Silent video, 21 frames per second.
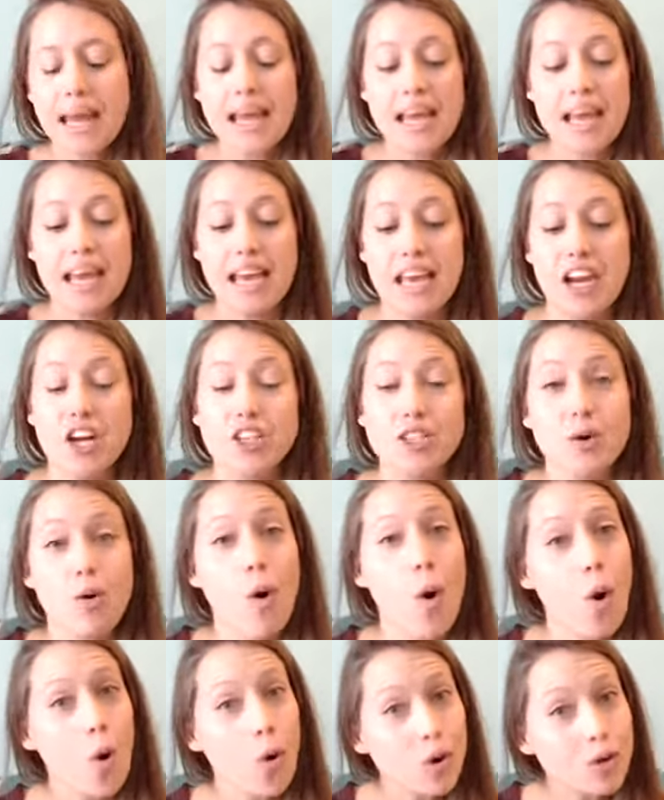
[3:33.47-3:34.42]
It also
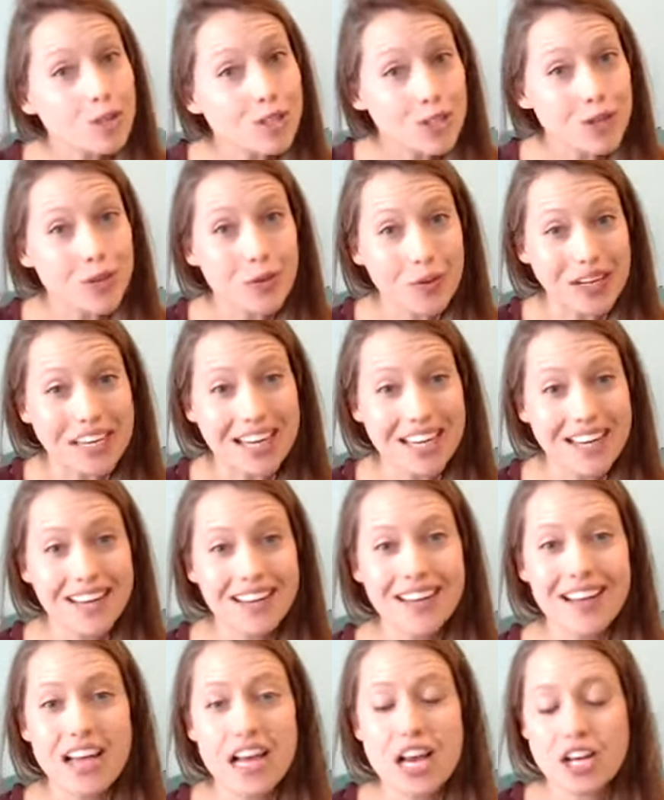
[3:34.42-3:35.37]
holds the
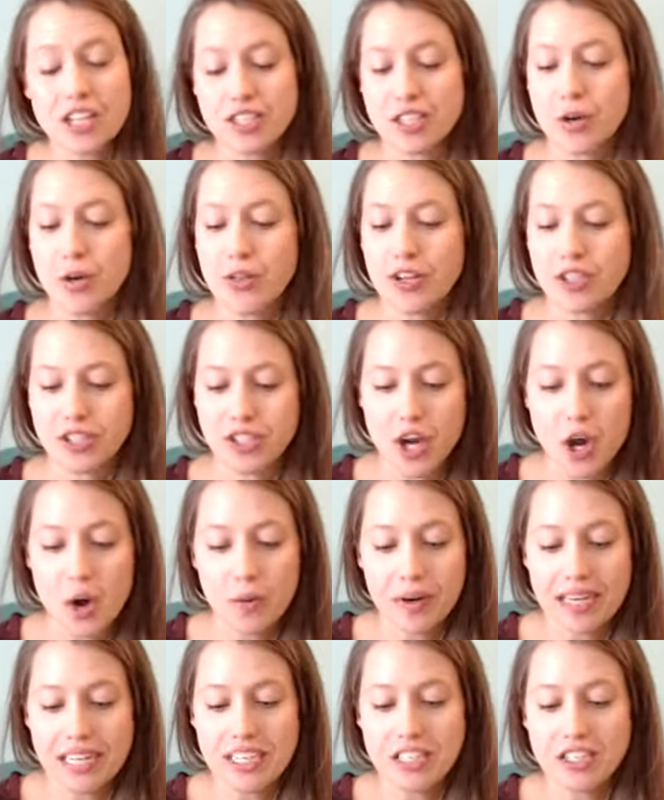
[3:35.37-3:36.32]
reading, so there's
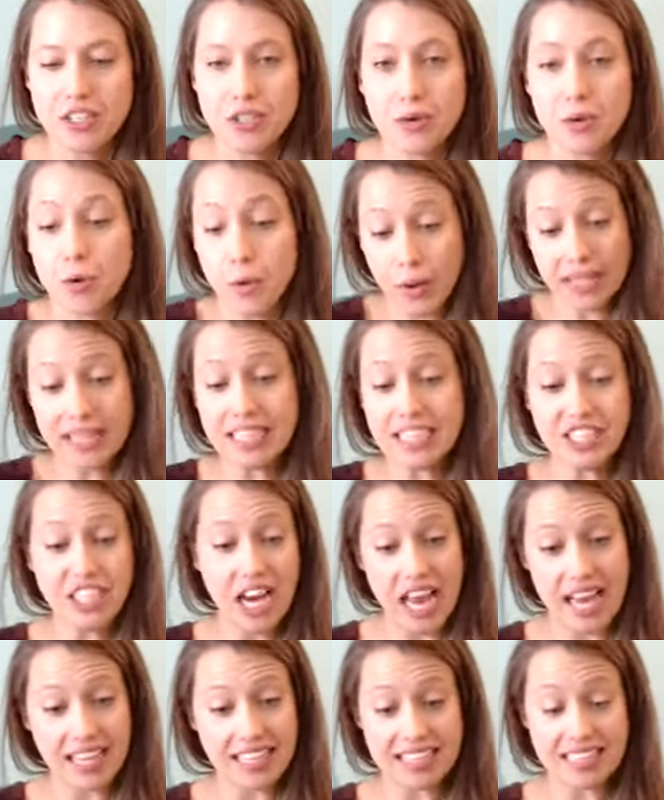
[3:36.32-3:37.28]
no need to quickly
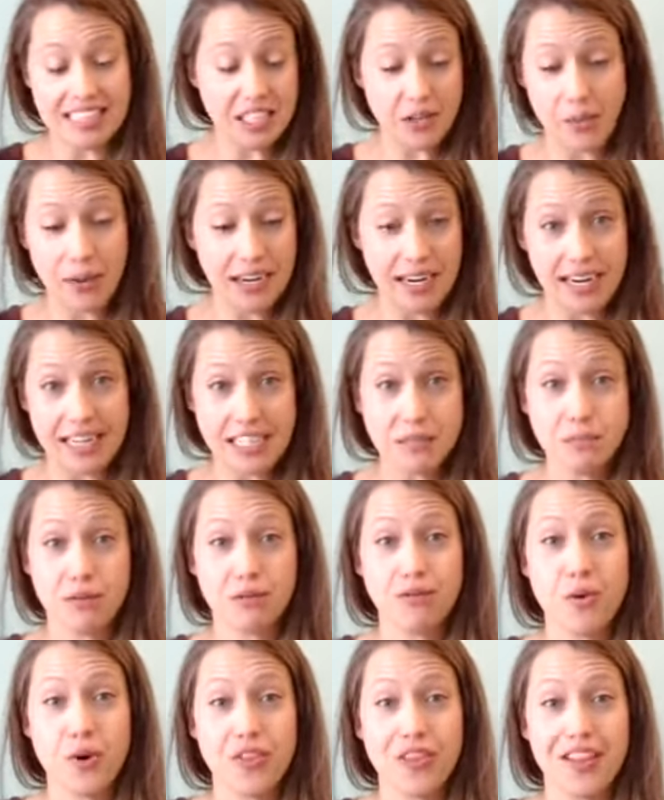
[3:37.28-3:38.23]
check and see what it is
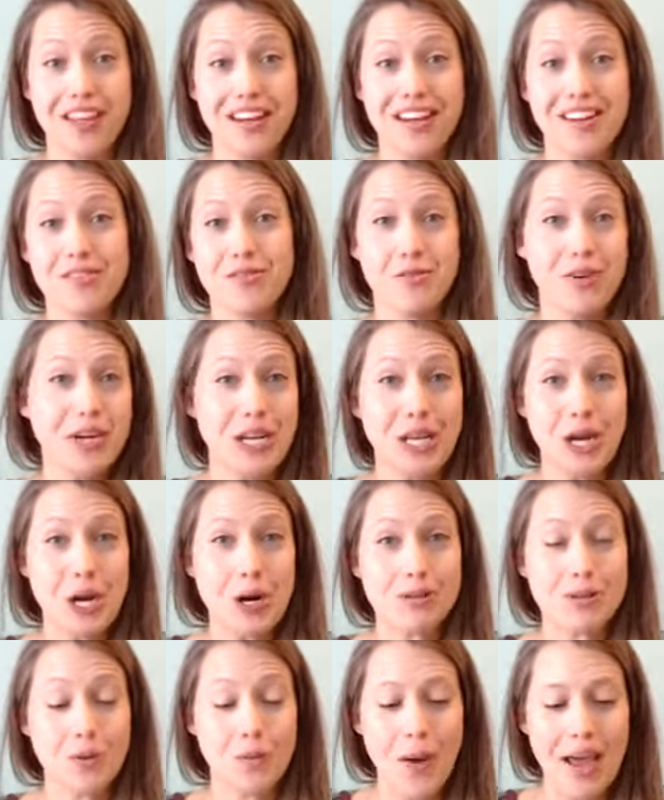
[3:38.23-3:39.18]
before the reading
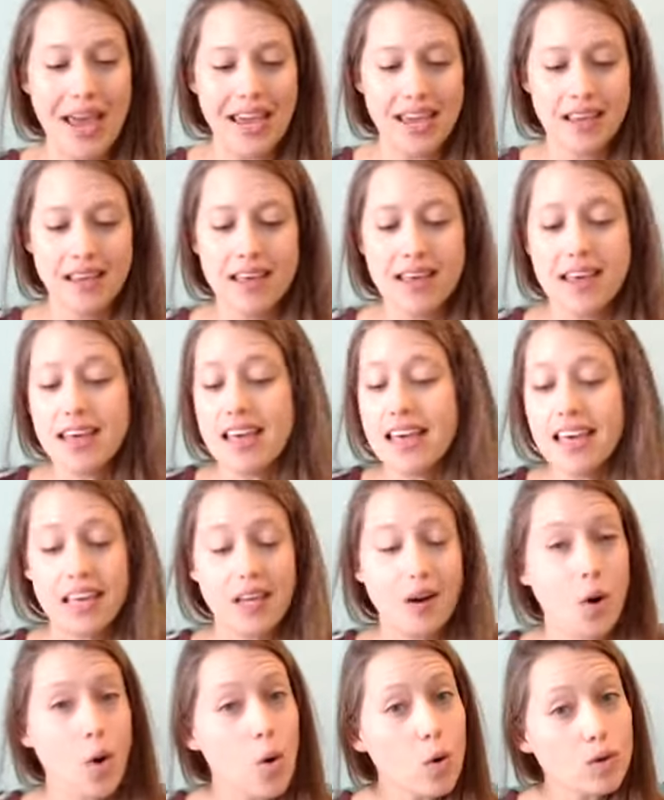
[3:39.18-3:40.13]
goes away.
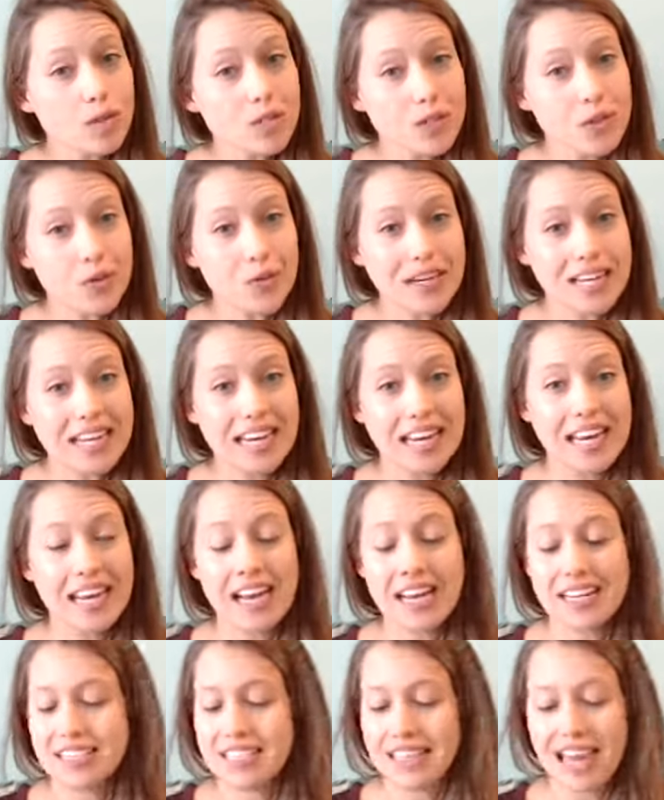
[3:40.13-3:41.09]
It holds the
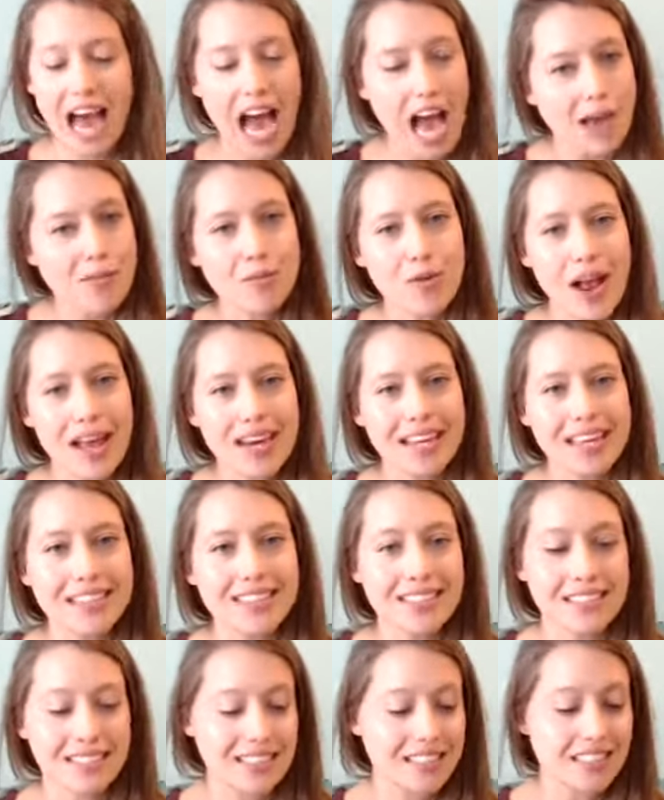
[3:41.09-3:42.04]
reading until I'm ready
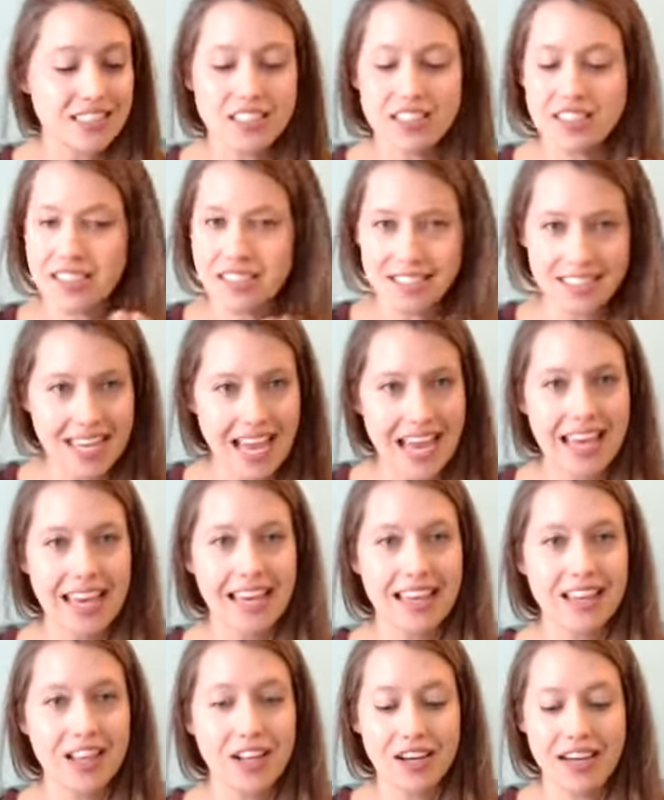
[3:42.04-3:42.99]
to take
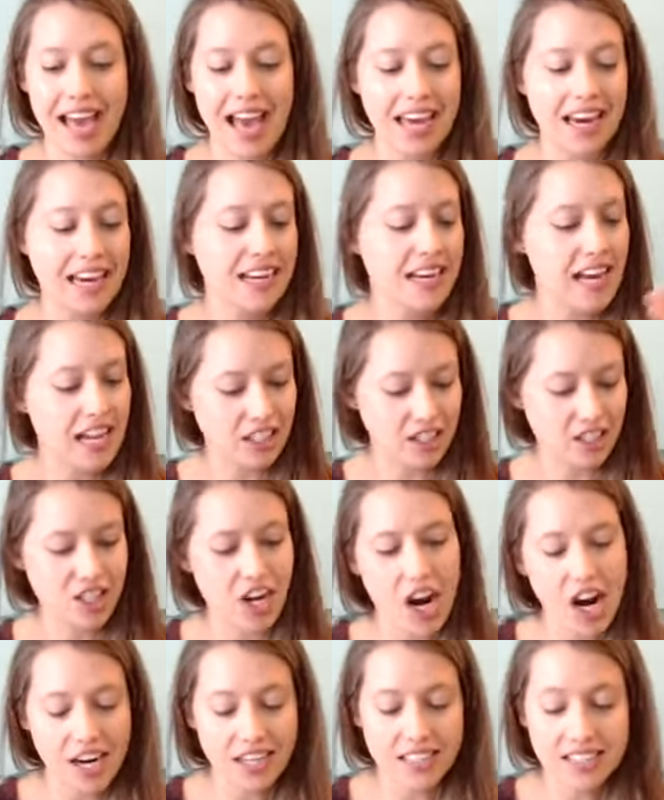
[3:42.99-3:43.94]
a look at it and
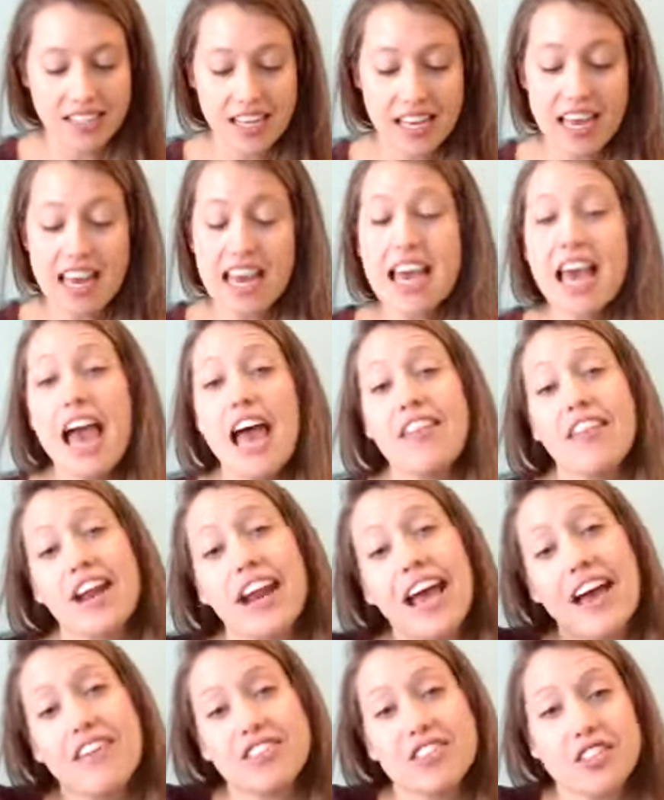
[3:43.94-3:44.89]
chart, and then
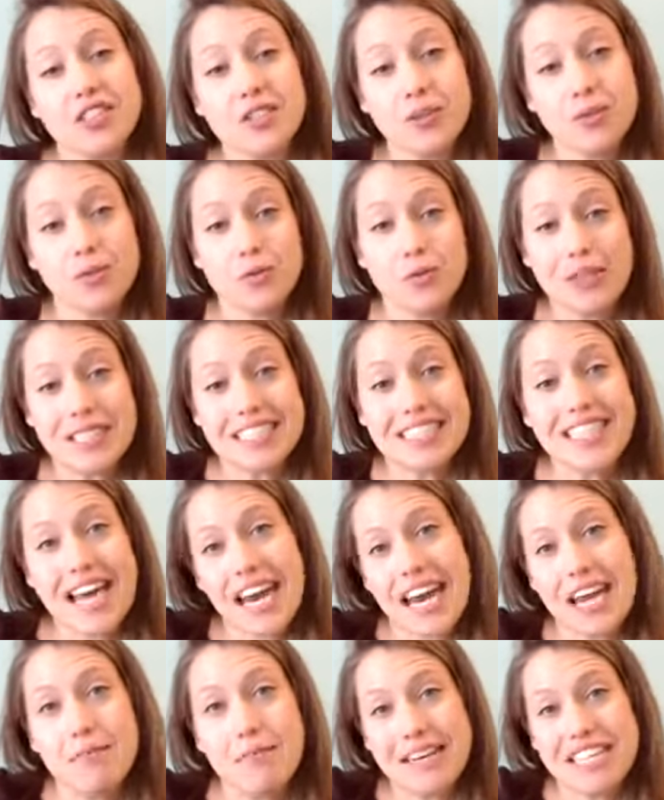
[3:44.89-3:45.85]
I have to
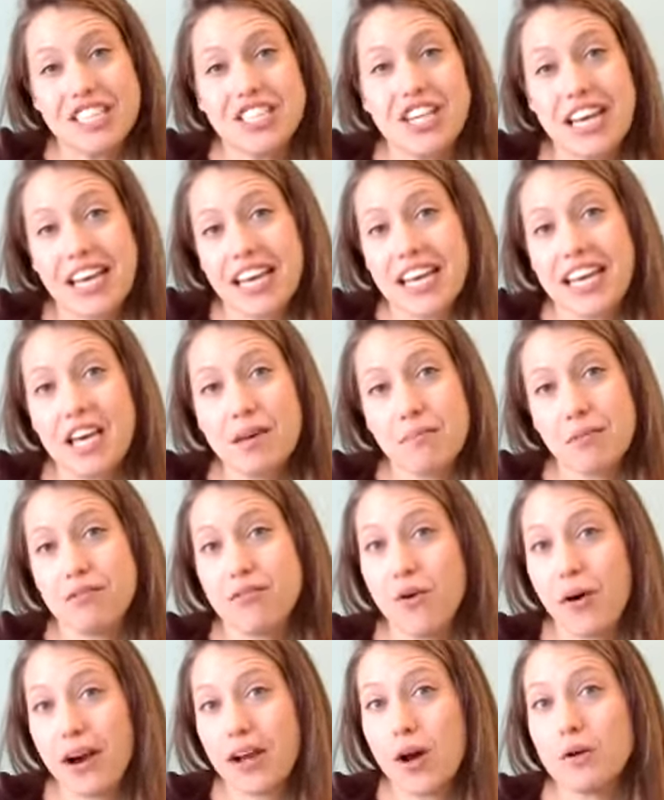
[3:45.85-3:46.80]
reset it by shaking it
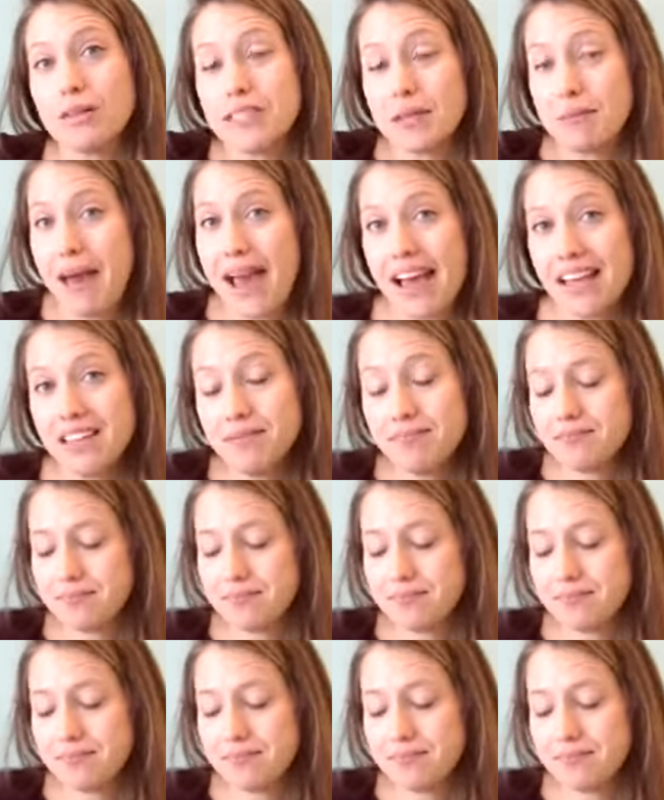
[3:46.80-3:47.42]
before I go to bed.